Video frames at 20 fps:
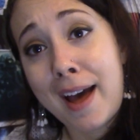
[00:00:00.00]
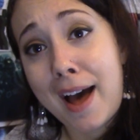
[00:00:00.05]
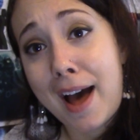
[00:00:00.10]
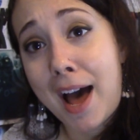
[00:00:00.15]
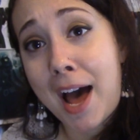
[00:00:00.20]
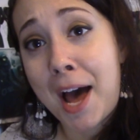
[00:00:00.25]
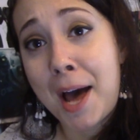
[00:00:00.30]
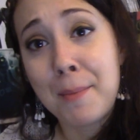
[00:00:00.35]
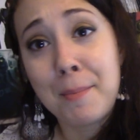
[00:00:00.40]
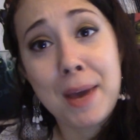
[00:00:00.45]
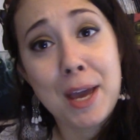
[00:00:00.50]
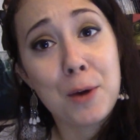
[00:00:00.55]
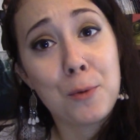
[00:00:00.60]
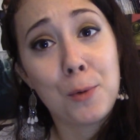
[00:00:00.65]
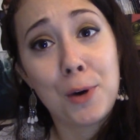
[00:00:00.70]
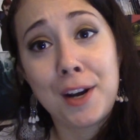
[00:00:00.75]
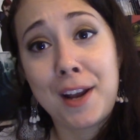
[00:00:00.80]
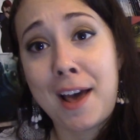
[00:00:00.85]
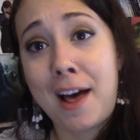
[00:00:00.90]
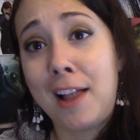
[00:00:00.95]
I make
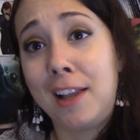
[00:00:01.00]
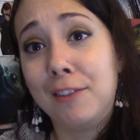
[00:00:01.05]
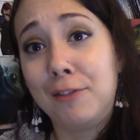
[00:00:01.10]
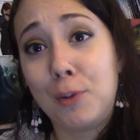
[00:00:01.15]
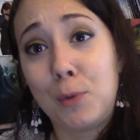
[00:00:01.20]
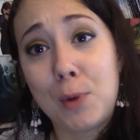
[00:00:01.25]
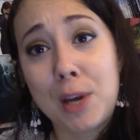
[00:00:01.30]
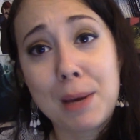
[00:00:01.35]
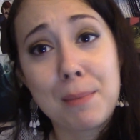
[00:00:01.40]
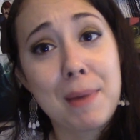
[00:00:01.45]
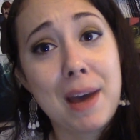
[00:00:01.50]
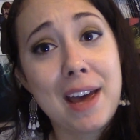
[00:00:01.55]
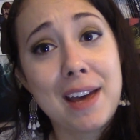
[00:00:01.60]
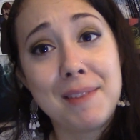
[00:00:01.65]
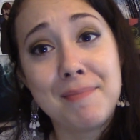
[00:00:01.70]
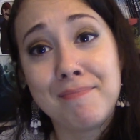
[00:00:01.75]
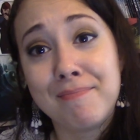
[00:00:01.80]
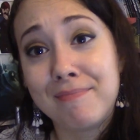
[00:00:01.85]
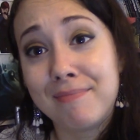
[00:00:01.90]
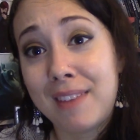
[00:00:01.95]
one hell of a
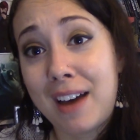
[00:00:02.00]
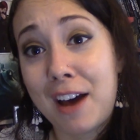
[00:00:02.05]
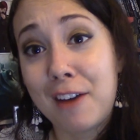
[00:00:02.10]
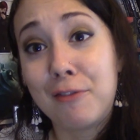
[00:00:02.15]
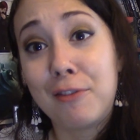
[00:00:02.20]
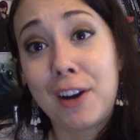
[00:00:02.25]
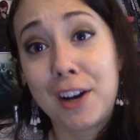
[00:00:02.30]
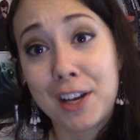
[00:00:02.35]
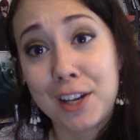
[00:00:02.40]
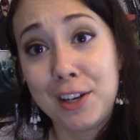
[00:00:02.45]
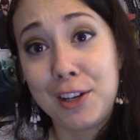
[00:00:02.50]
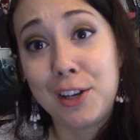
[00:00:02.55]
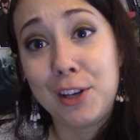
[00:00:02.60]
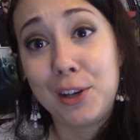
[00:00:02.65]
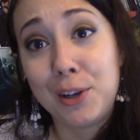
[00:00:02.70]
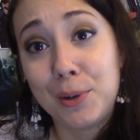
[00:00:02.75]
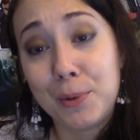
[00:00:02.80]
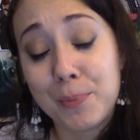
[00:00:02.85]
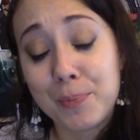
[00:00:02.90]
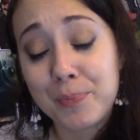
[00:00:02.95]
wingman. I fucking
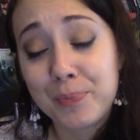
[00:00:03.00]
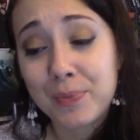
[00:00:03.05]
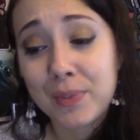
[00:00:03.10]
do.